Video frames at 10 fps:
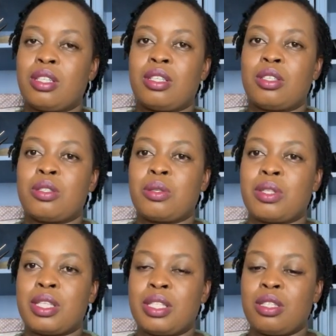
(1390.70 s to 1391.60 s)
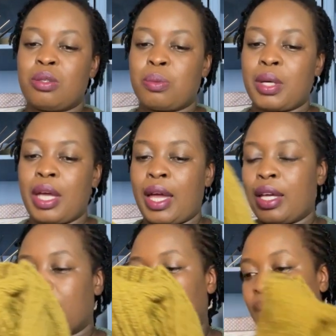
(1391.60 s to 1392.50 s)
So this is where
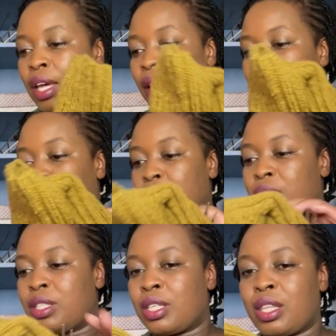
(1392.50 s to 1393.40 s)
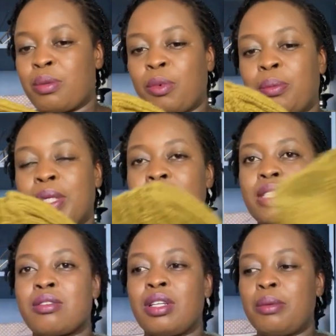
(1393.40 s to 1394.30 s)
I am with this at the moment.
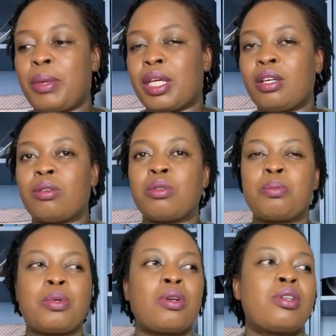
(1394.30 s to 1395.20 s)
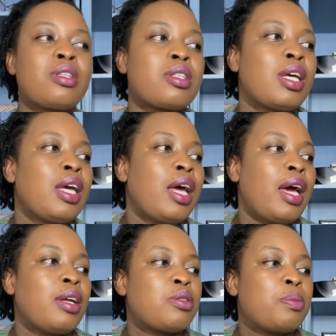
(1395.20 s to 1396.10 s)
It's really making good progress.
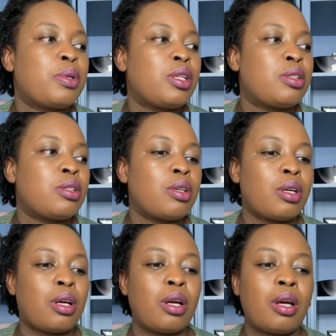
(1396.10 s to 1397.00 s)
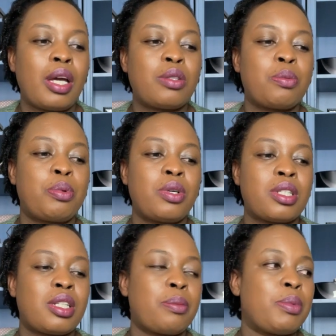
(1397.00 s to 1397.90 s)
I had to pause
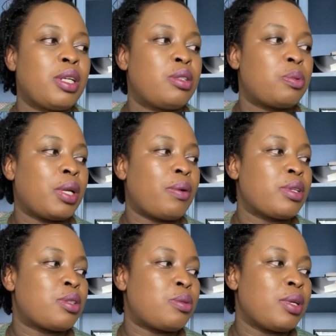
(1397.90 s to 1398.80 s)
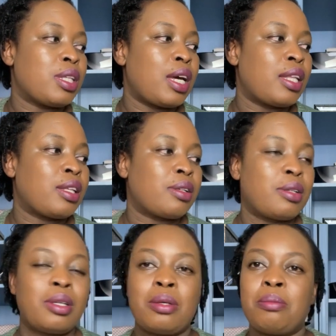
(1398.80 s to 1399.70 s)
it a bit when I was doing the other
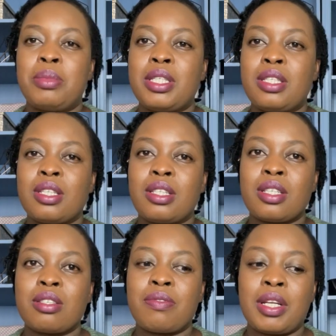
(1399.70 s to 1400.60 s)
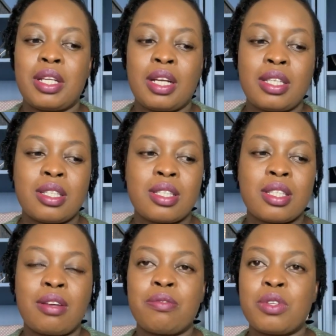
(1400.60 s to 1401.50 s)
pieces and just finalizing
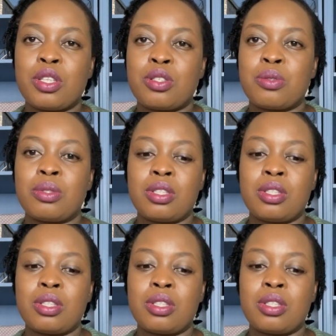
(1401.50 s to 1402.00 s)
stuff for the shoot,